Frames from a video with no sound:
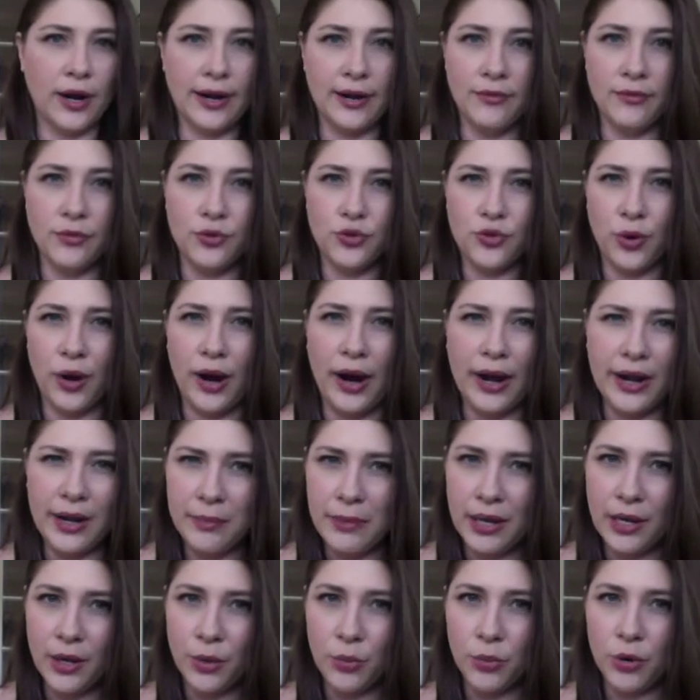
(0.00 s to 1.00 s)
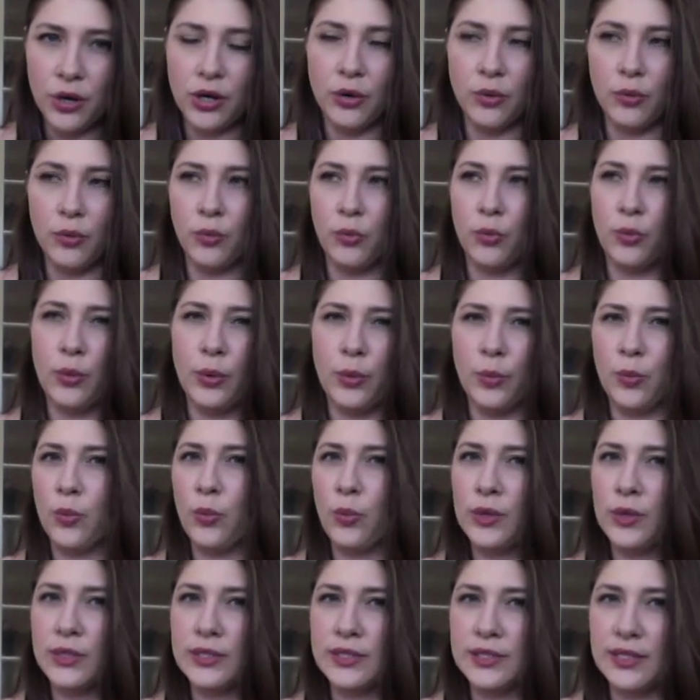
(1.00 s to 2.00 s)
to make it work? Or
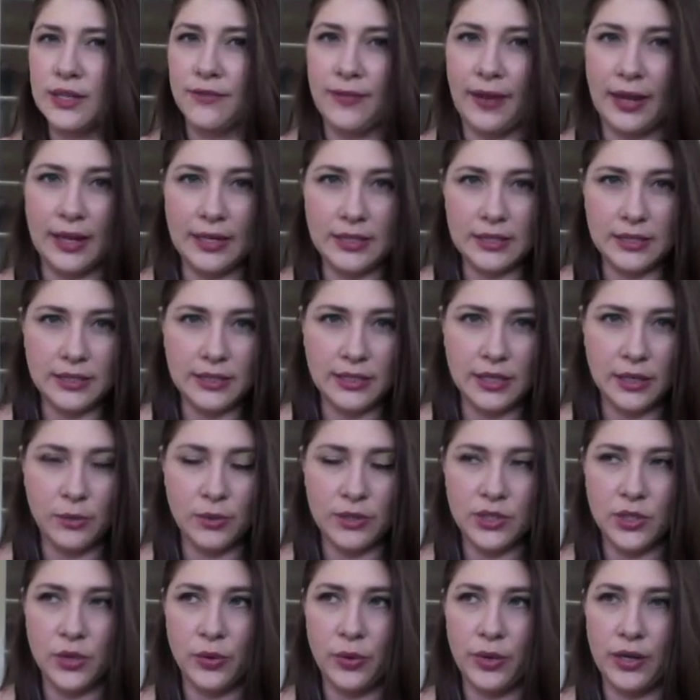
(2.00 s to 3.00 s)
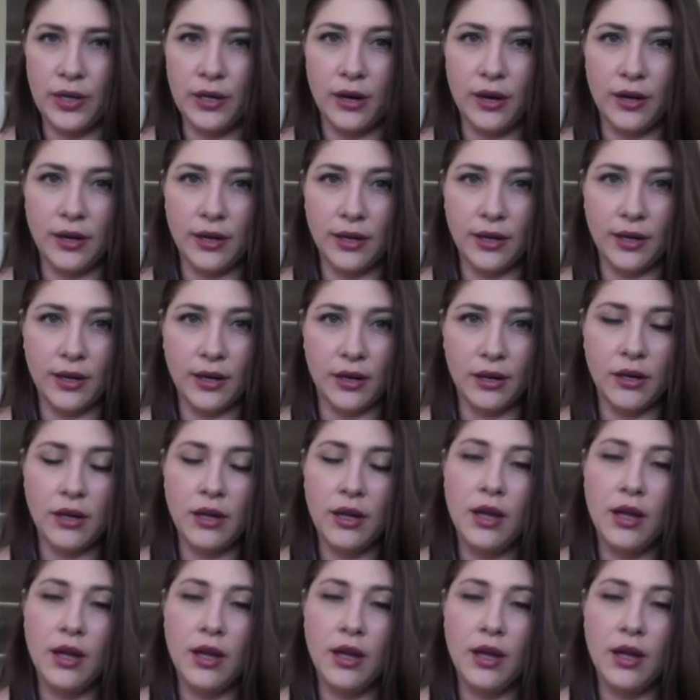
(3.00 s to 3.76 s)
what's the fantasy? What's going on here?